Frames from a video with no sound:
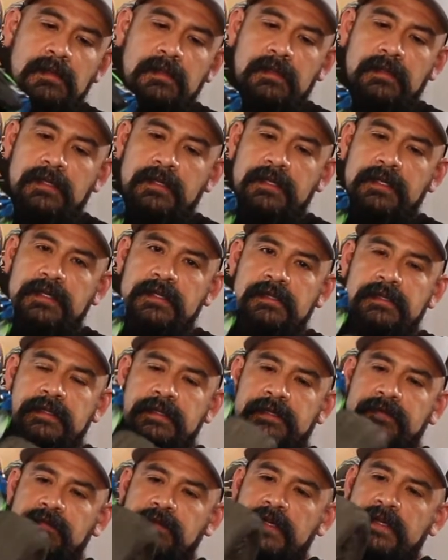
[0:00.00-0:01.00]
There it is.
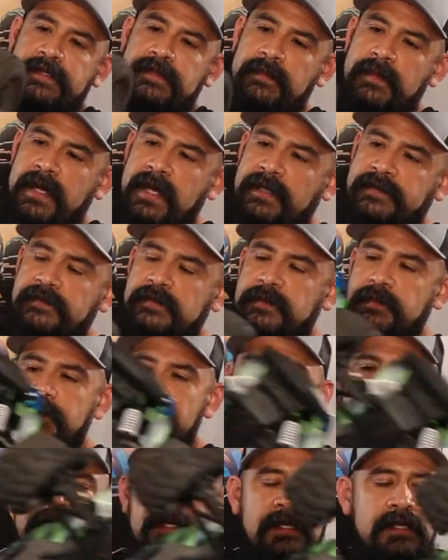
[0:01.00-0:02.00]
This one needs some axles
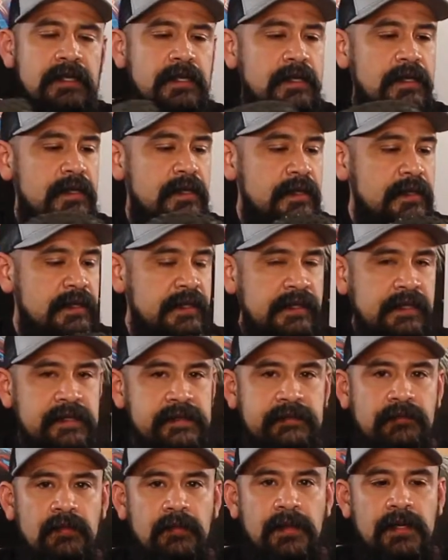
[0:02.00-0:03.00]
put in it. He
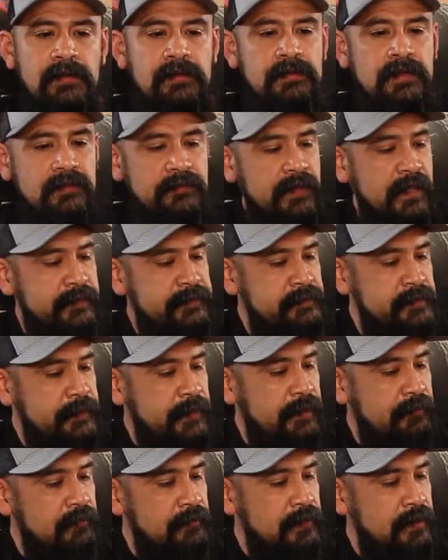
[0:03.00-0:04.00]
needs a remote. I've got some
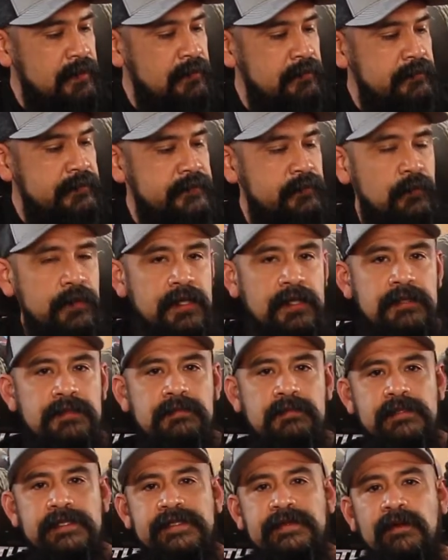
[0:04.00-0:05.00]
spare remotes. We're going to
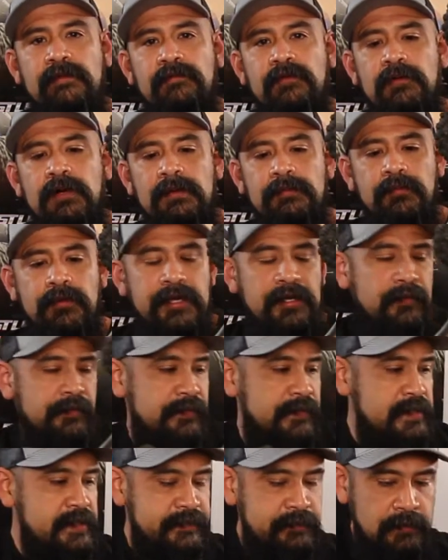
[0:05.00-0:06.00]
do a servo upgrade
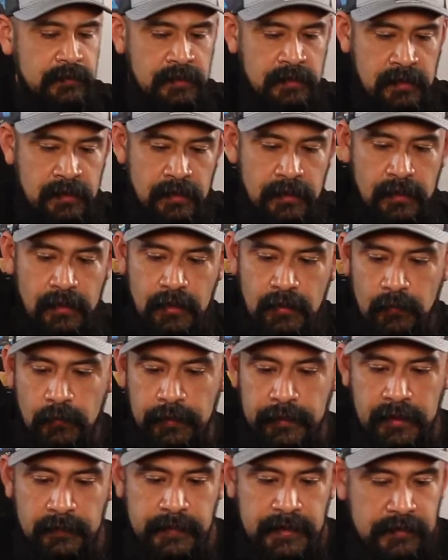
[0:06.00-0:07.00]
on this one.
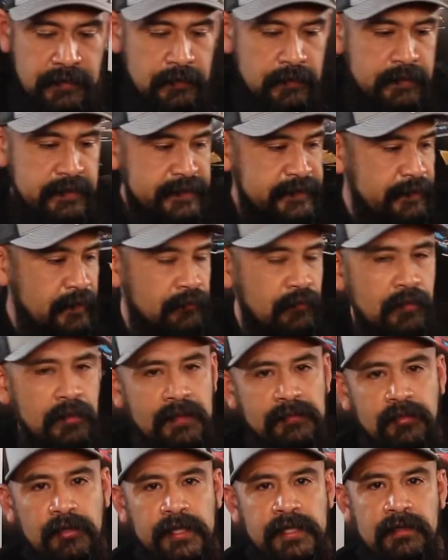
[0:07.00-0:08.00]
We're going to be doing a servo
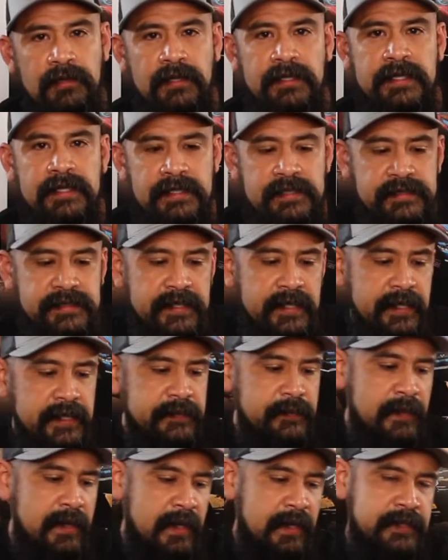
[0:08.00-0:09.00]
upgrade on his
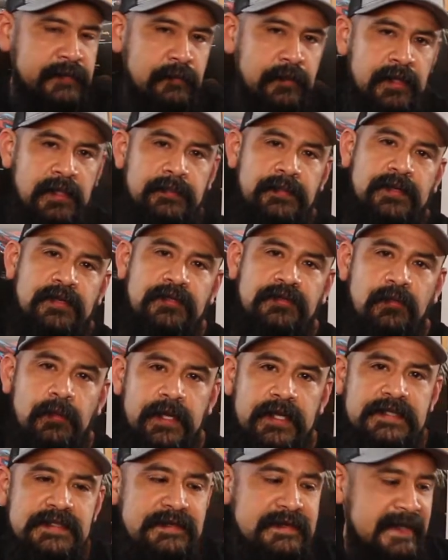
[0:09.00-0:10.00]
X-Max. We're going to put a
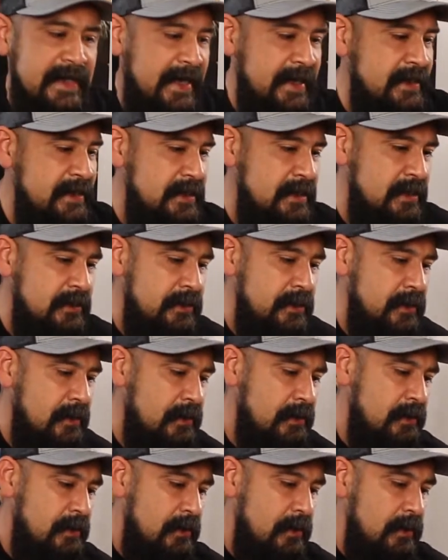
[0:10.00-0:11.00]
2290 in there.